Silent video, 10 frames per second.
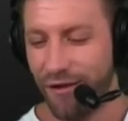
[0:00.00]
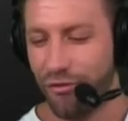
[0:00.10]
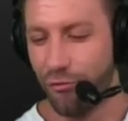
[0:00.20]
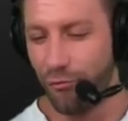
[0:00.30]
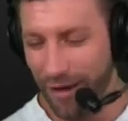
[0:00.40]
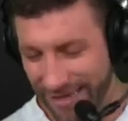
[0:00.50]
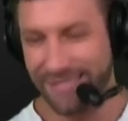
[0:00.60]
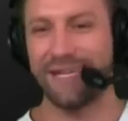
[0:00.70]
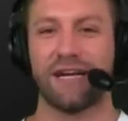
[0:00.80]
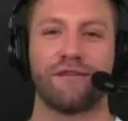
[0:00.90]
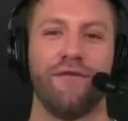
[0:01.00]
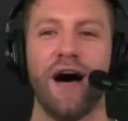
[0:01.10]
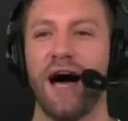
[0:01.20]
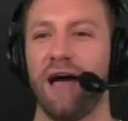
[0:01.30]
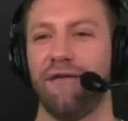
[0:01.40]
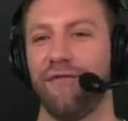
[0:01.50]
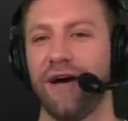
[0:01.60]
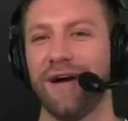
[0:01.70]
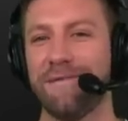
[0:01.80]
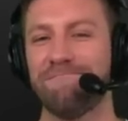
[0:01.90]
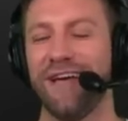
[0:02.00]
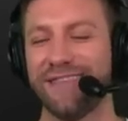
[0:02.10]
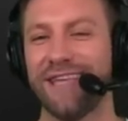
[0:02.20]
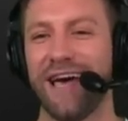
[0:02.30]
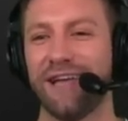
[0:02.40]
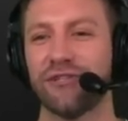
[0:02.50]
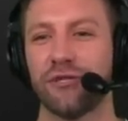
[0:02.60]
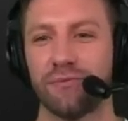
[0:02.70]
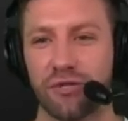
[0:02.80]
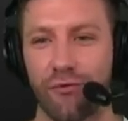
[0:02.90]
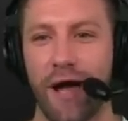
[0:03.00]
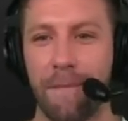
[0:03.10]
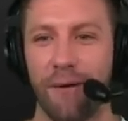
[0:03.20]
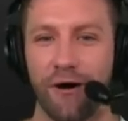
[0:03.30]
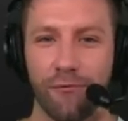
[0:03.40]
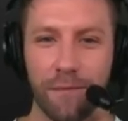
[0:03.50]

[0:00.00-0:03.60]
365, hit that subscribe button.